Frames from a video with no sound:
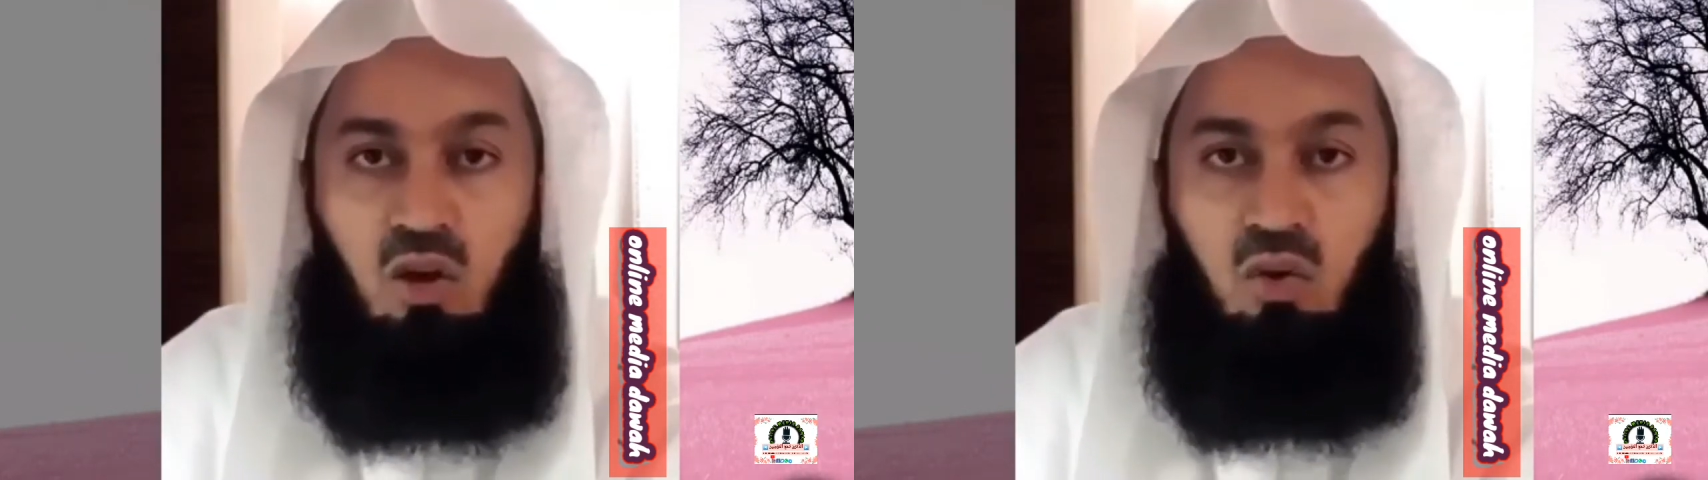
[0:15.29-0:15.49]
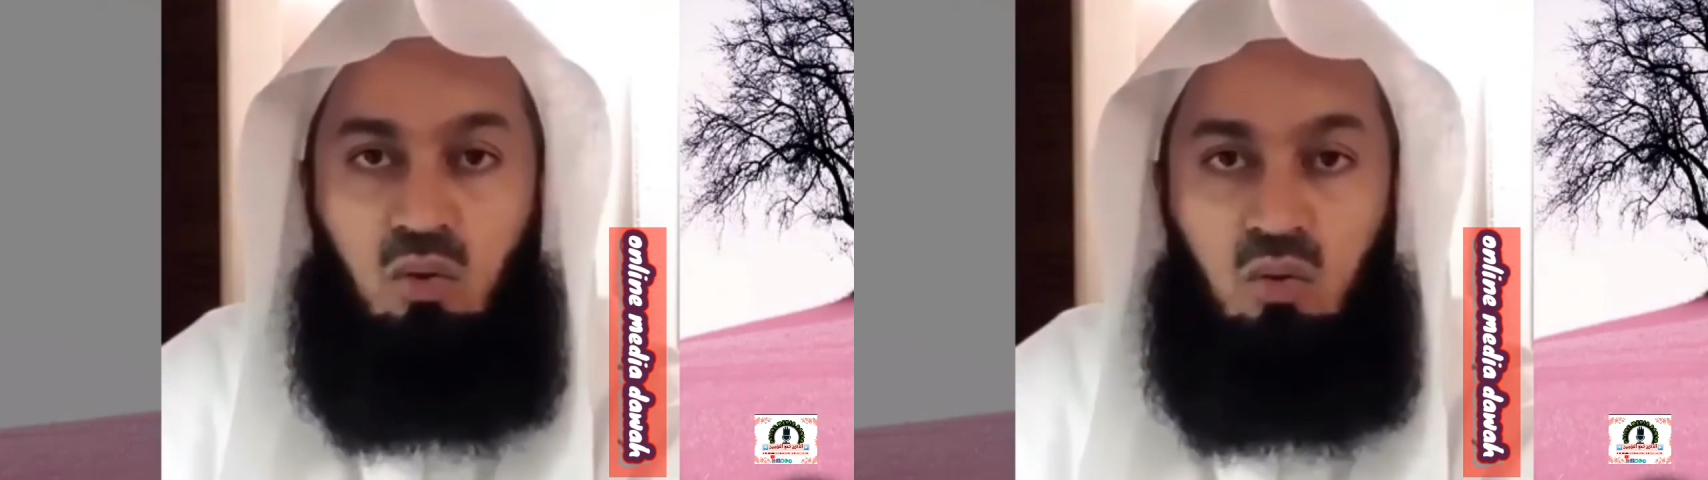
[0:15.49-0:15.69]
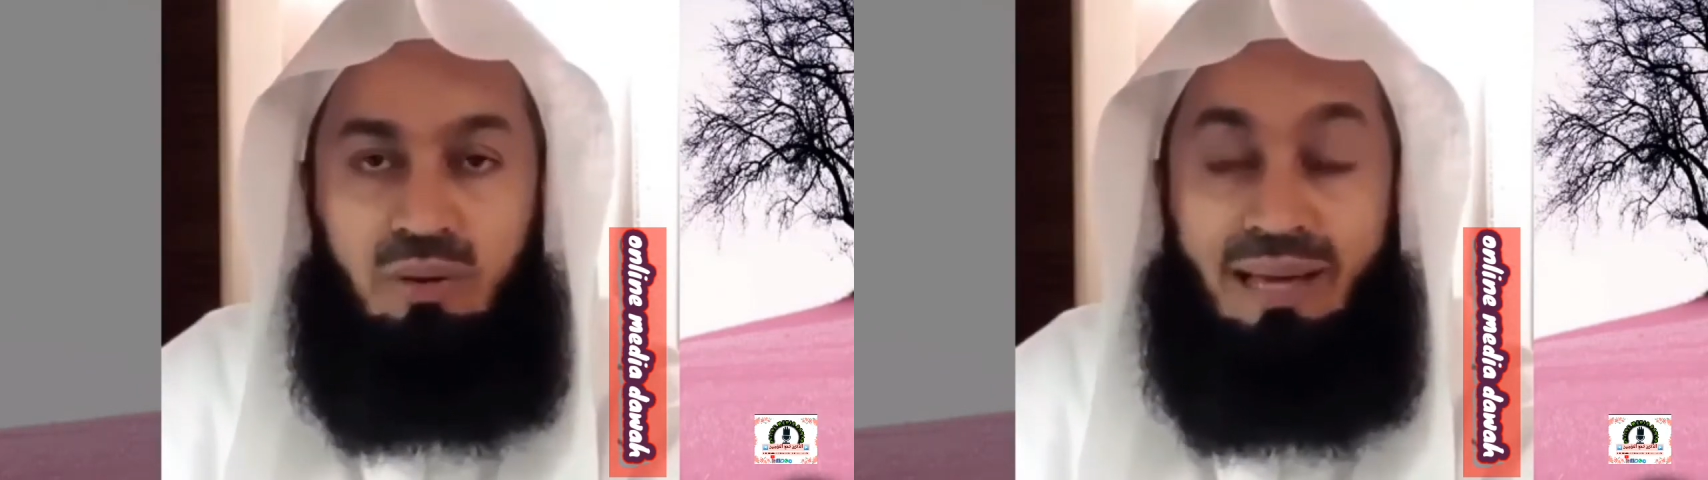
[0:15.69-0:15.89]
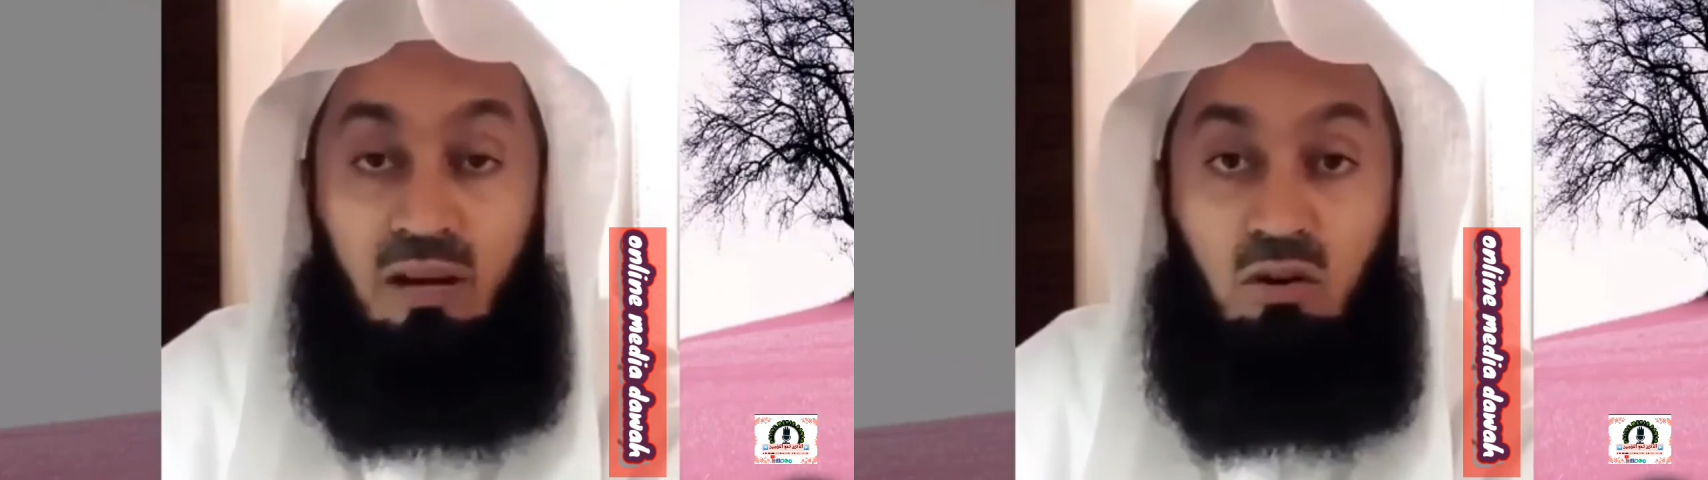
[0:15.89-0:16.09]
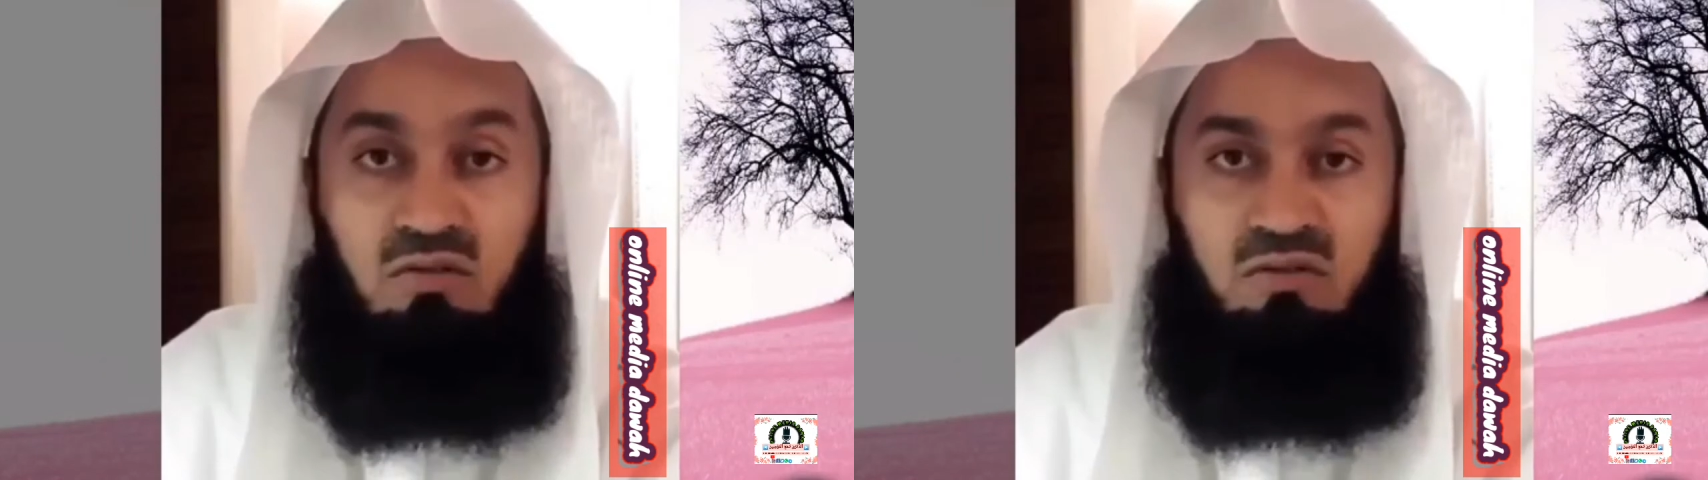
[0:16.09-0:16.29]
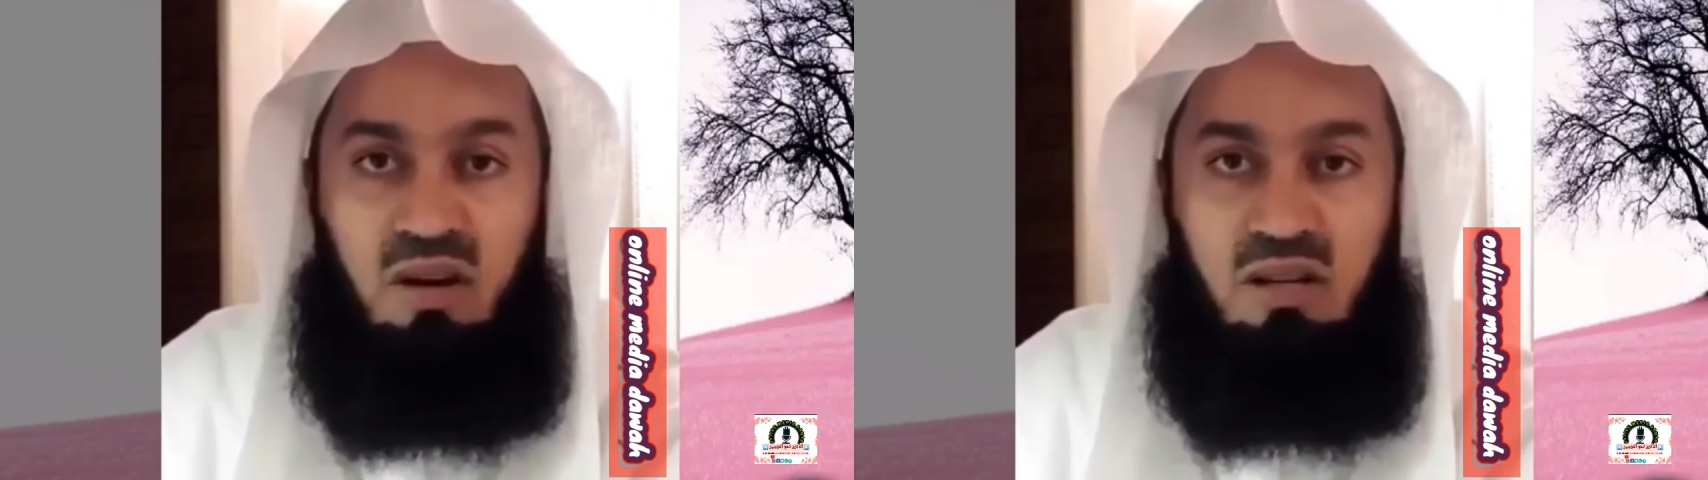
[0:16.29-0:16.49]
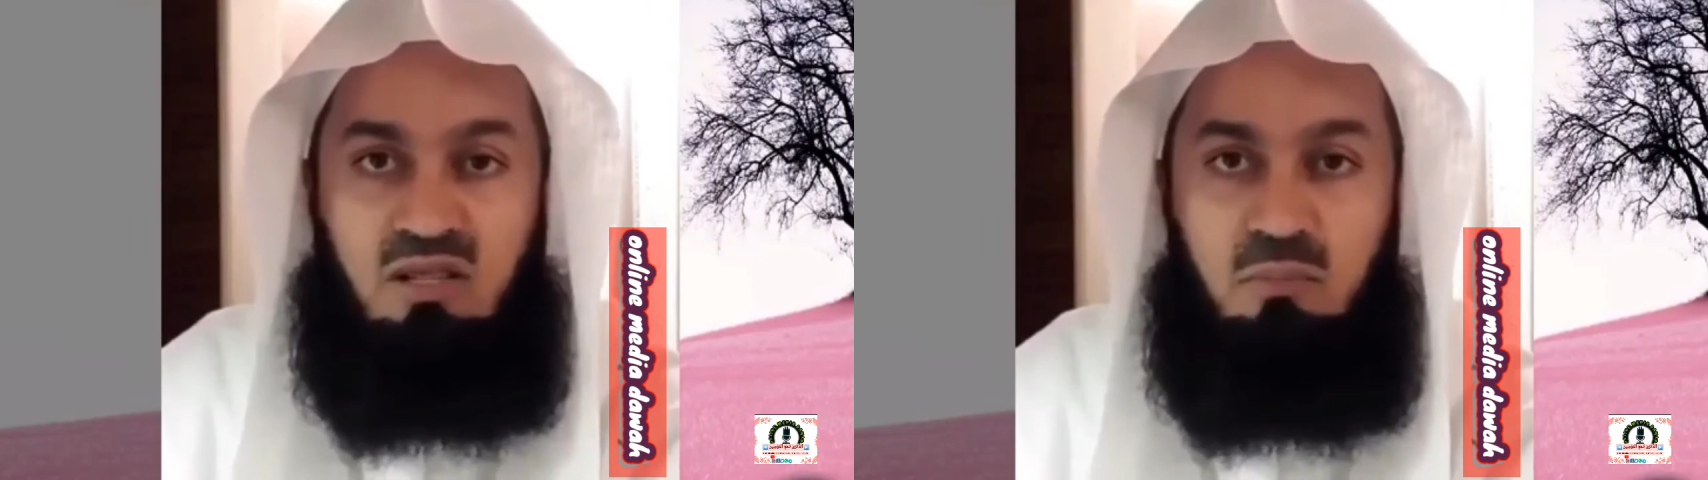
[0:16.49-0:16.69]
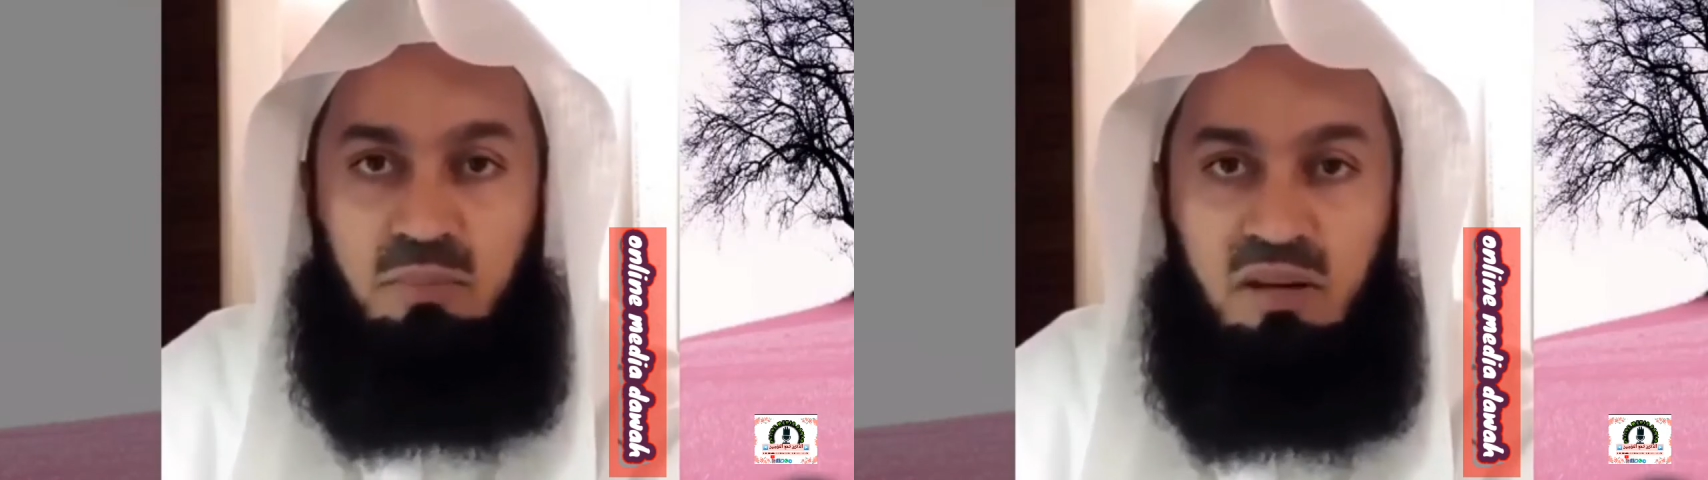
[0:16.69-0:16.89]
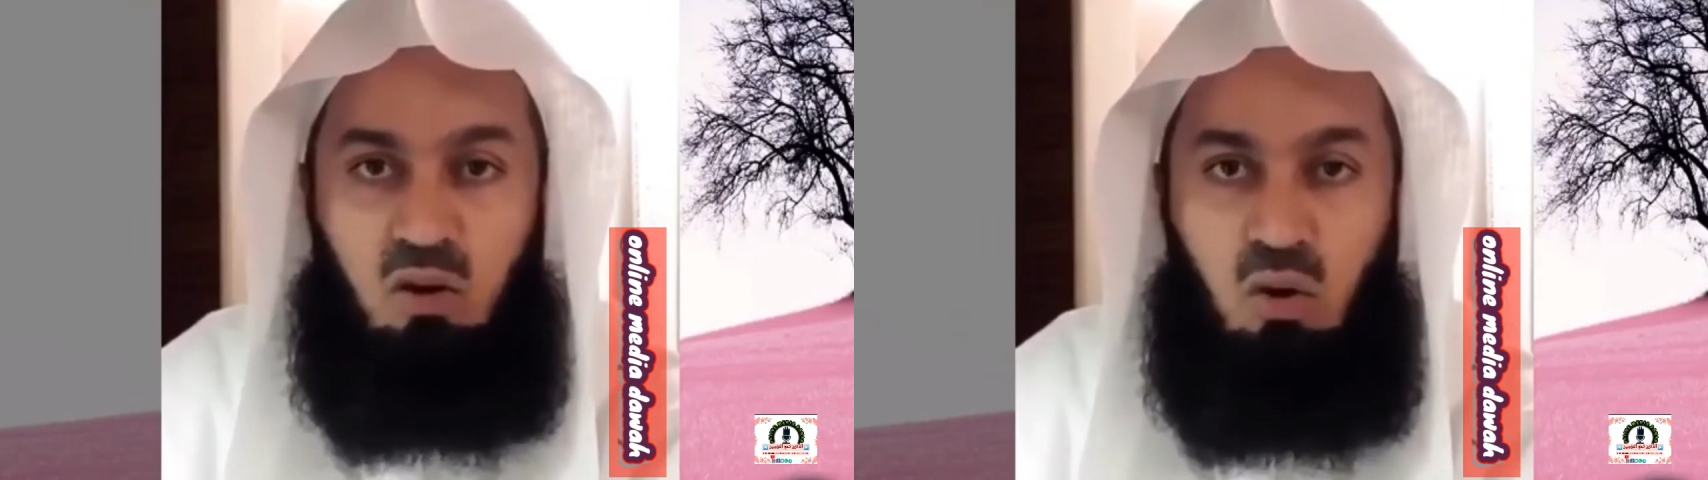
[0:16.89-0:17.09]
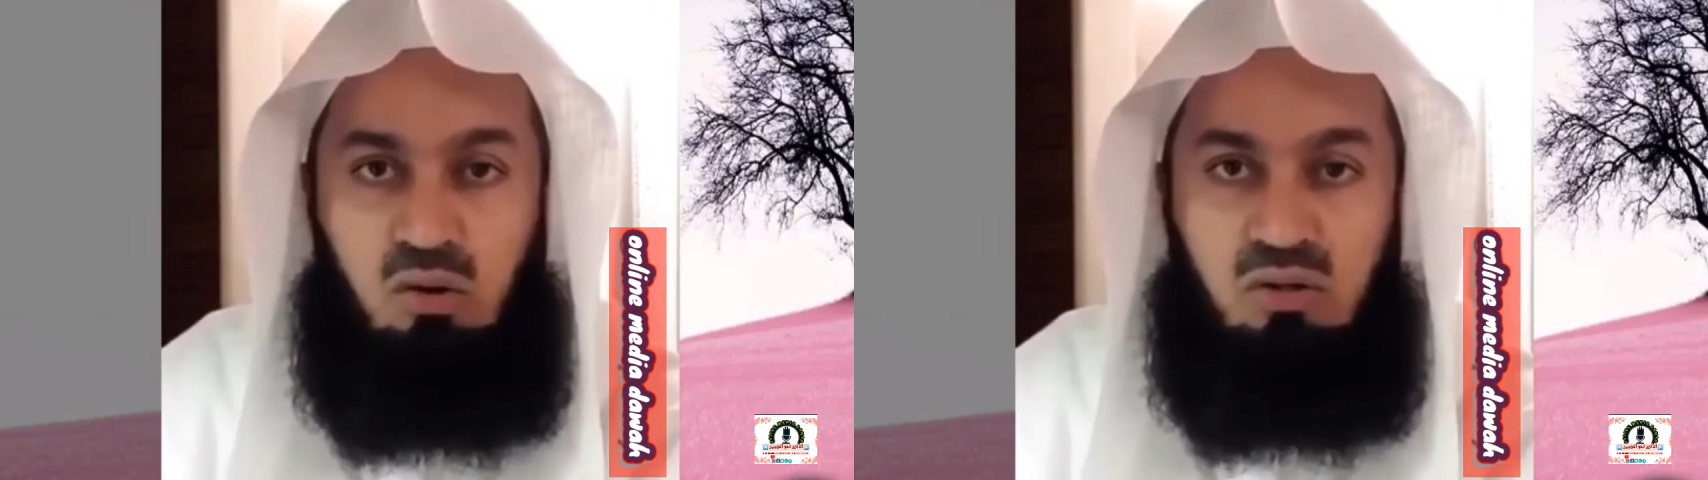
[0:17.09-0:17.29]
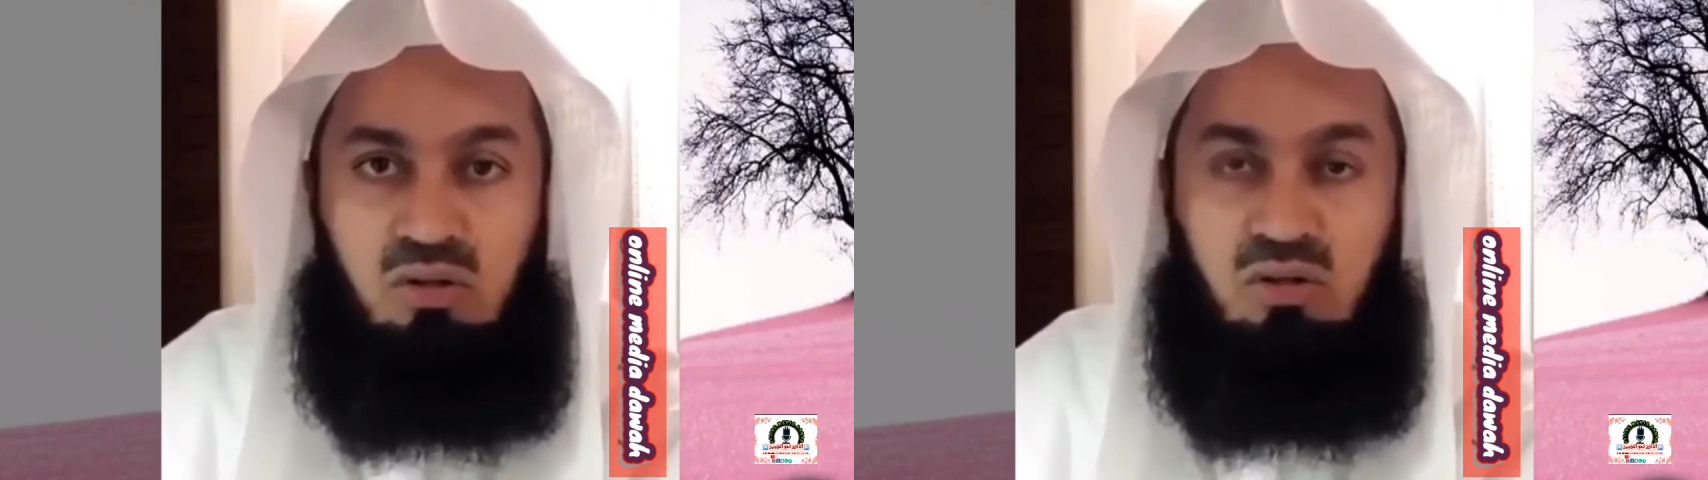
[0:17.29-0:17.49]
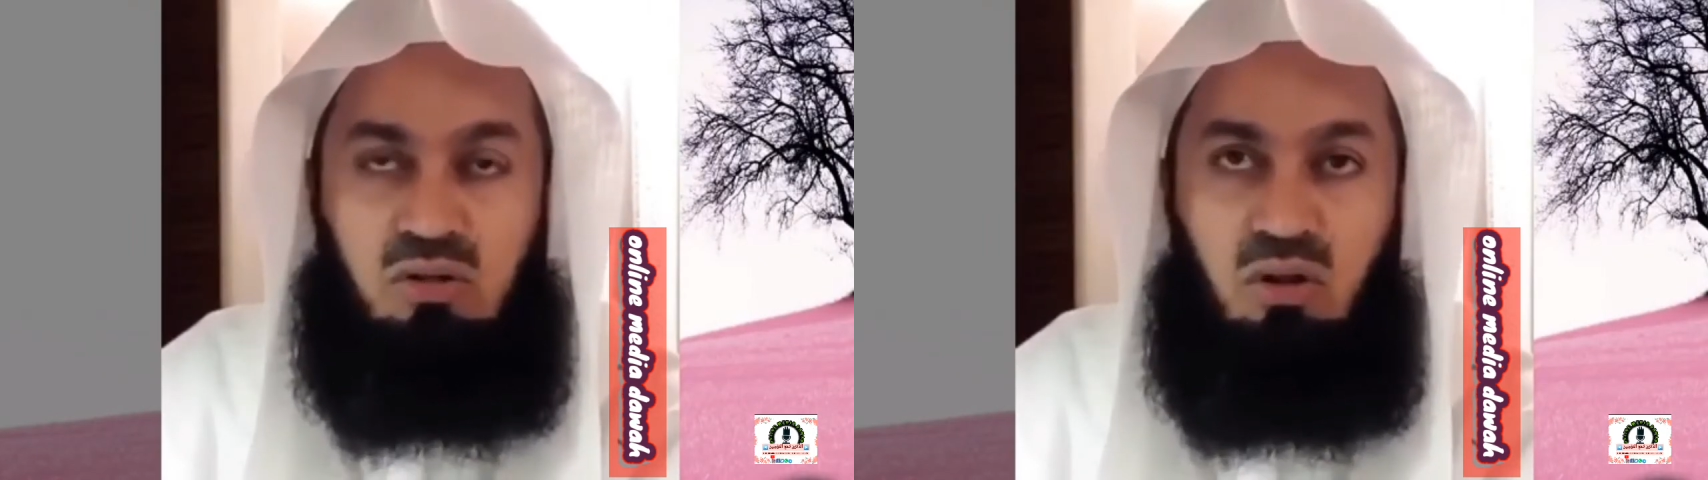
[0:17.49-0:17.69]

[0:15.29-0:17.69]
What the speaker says: who cannot fast because